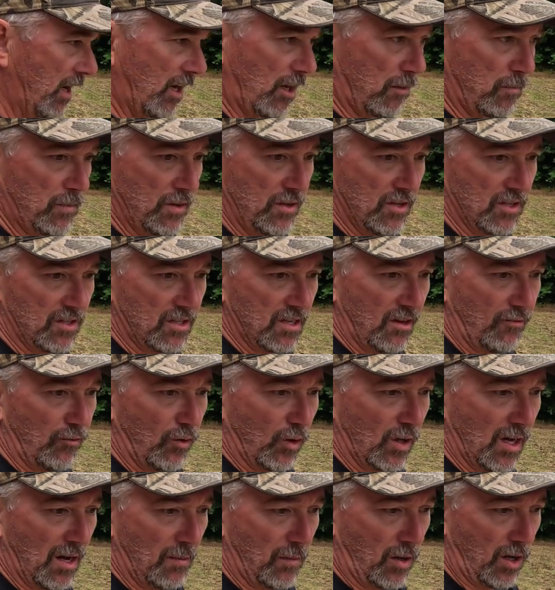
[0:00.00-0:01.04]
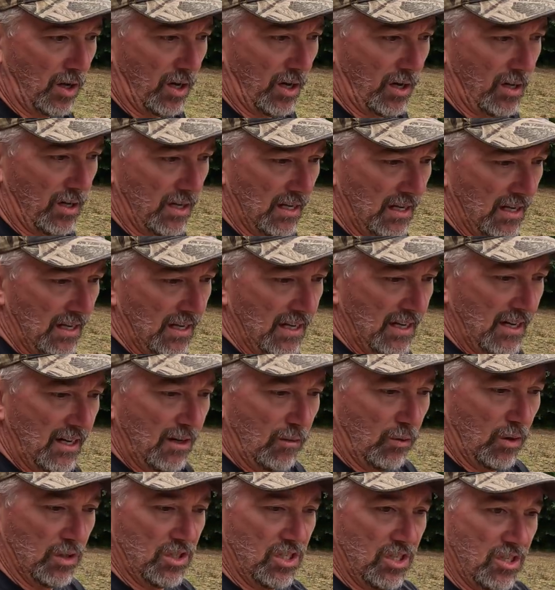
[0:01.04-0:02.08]
help, and this stuff will come on.
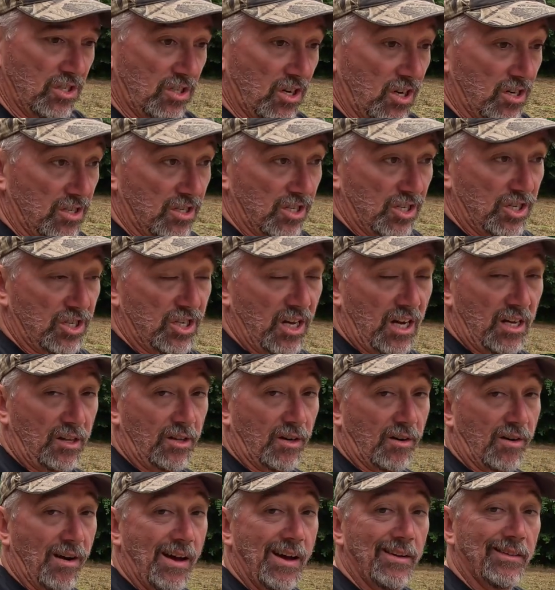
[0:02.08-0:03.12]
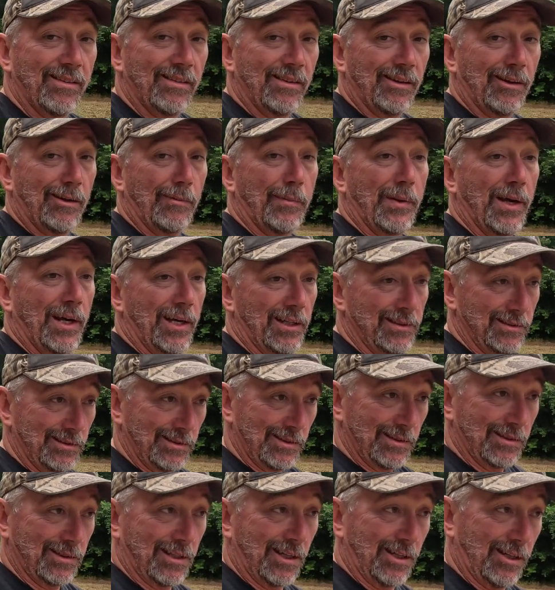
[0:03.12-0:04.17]
Once it starts to shade the ground a little bit,
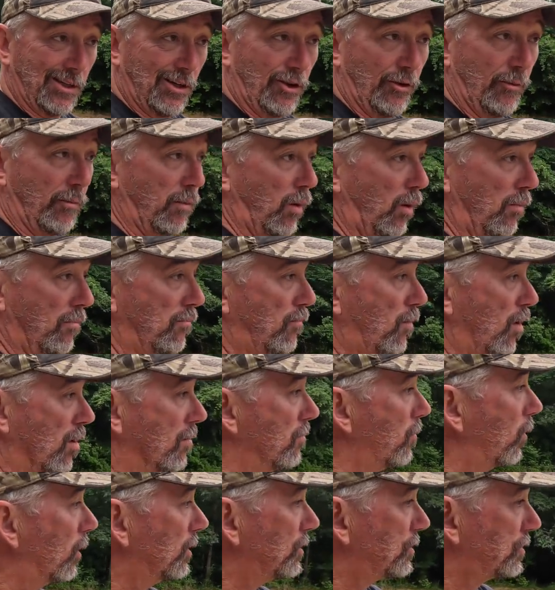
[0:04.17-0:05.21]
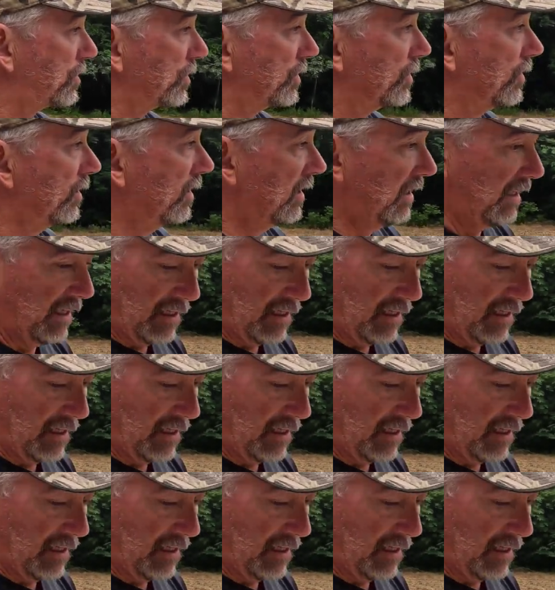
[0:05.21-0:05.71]
it's going to hold more moisture.